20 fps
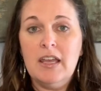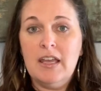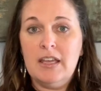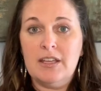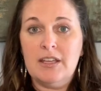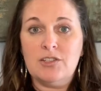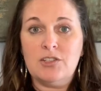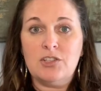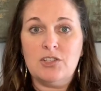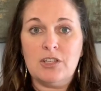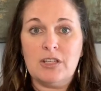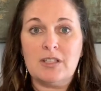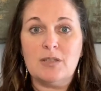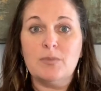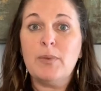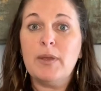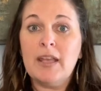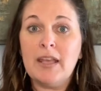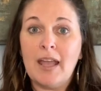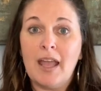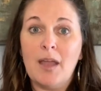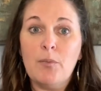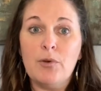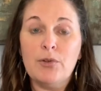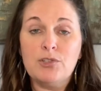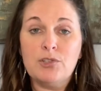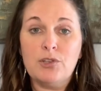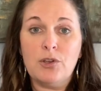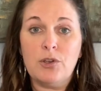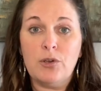is just being
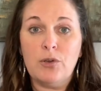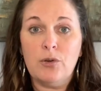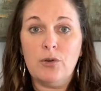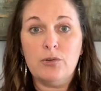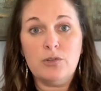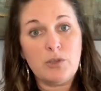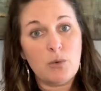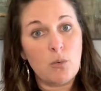able to